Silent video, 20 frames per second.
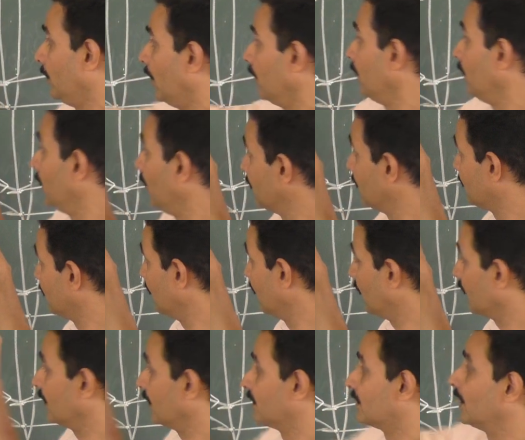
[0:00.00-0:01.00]
image
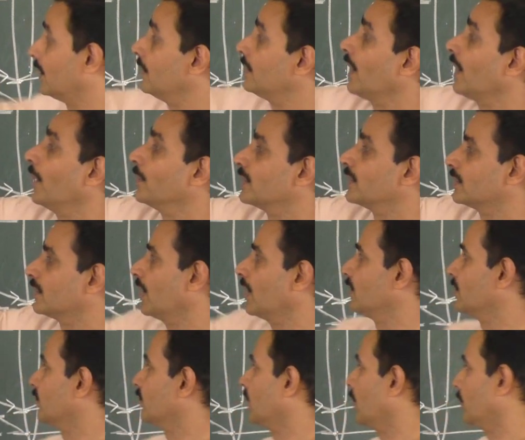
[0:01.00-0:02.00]
here is three times the
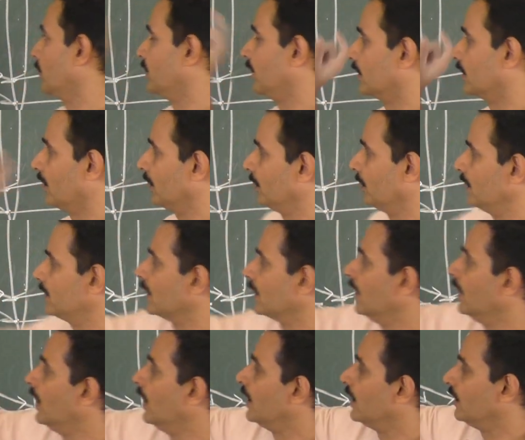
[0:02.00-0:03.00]
size of the object. That means
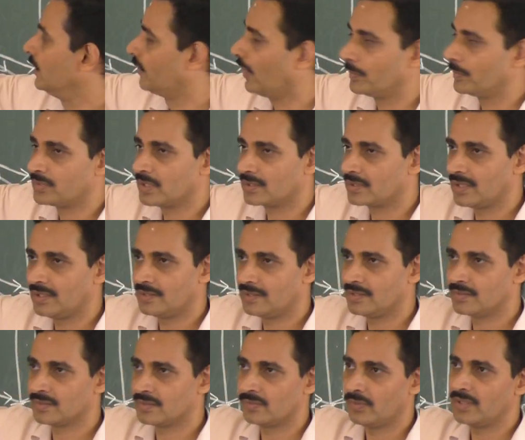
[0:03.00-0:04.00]
if object height
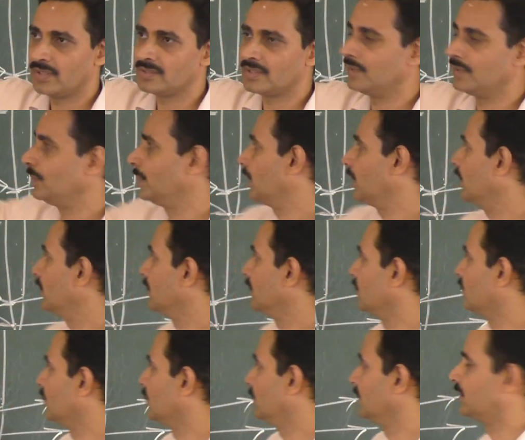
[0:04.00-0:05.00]
is 1 centimeter,
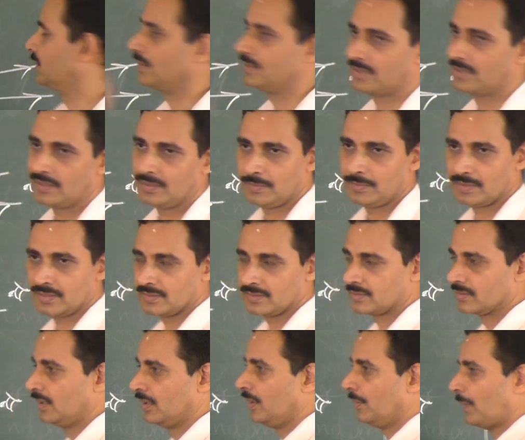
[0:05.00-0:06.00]
this should be 3
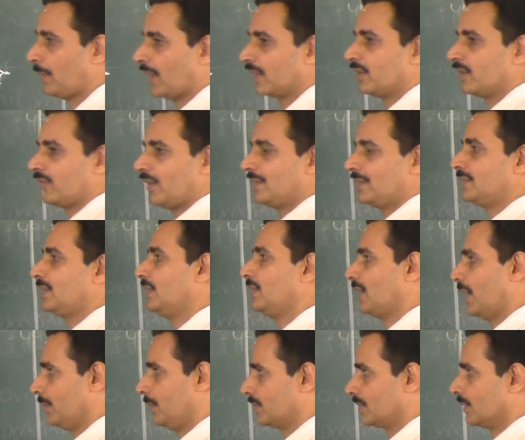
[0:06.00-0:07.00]
centimeters, magnified three
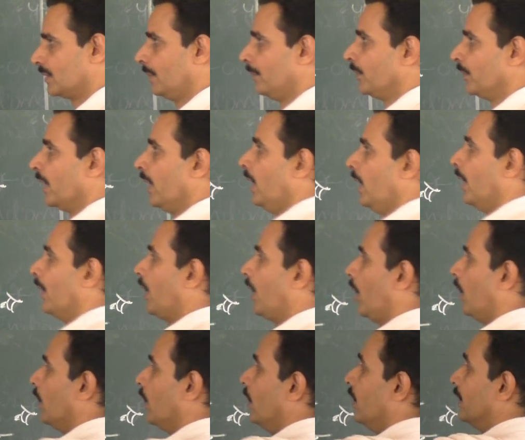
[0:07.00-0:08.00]
times.
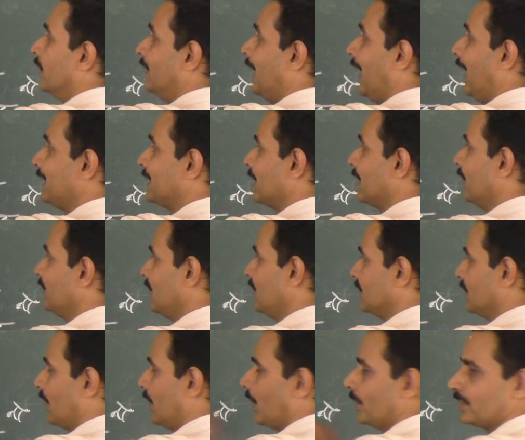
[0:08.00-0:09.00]
Now that serves
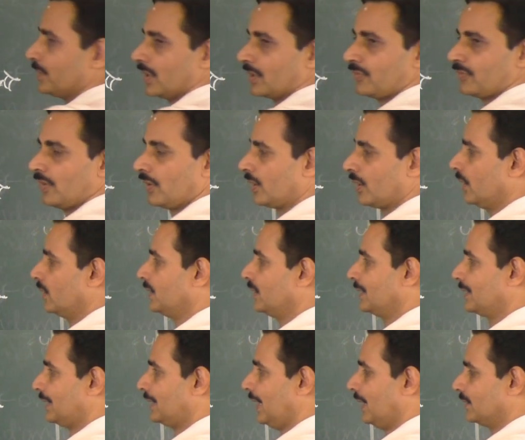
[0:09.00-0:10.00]
as an object for
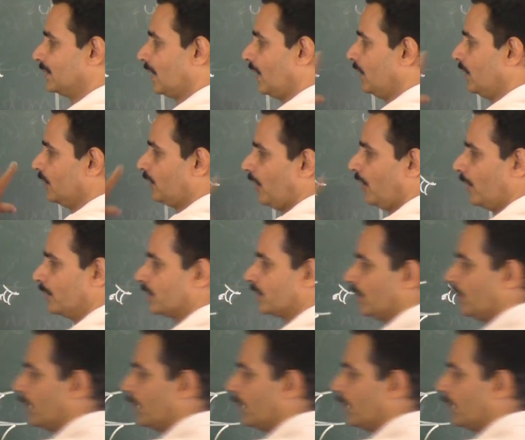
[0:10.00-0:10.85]
this lens, and it forms a